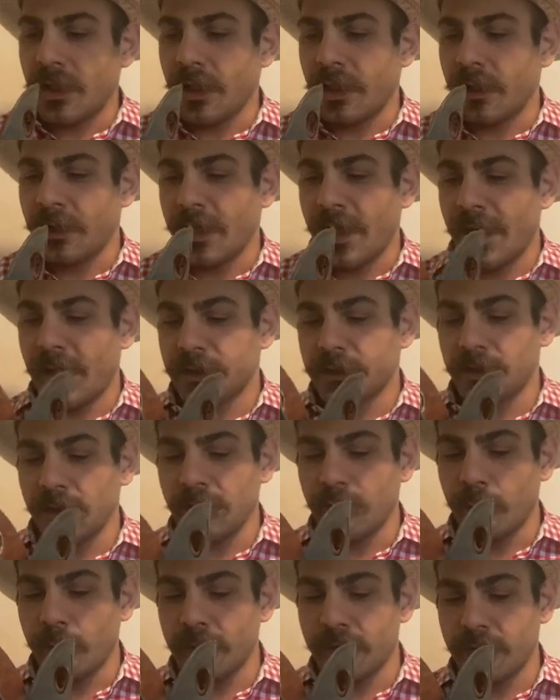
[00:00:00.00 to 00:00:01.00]
I
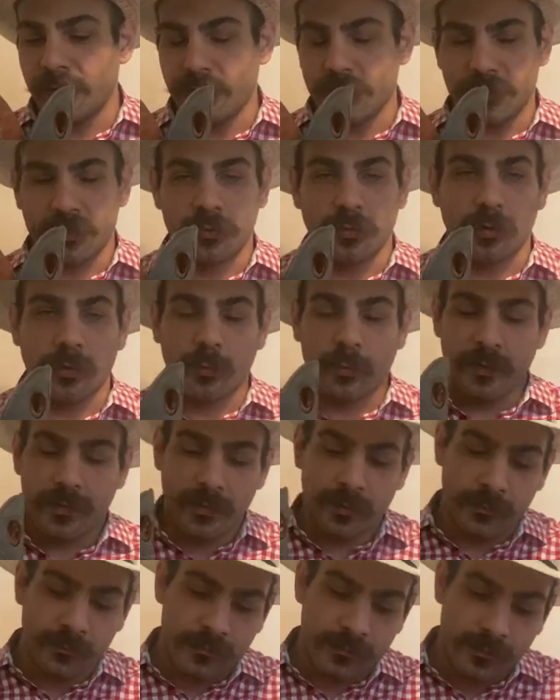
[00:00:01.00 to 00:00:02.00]
actually went to the store with
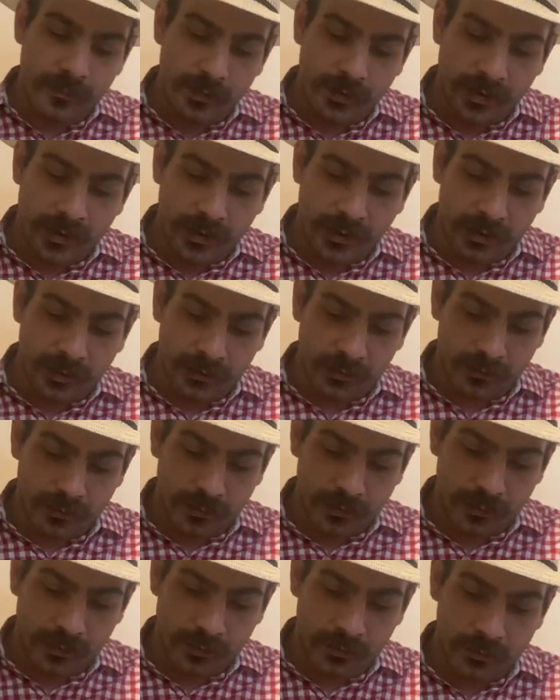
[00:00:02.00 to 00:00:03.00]
them, and
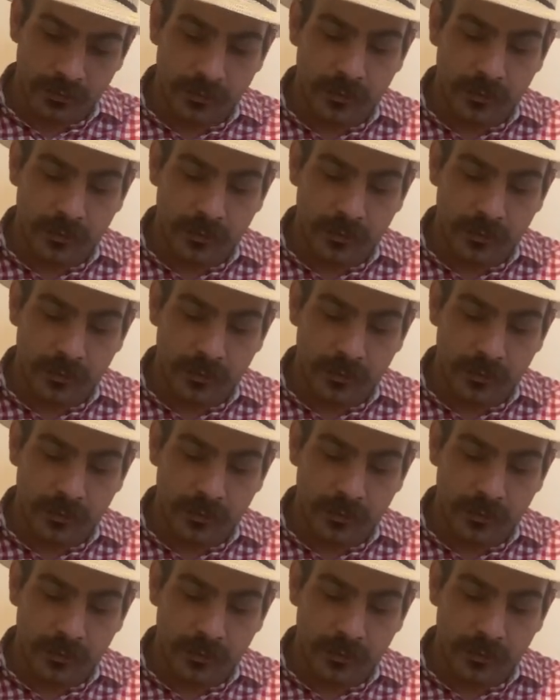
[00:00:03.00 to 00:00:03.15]
uh,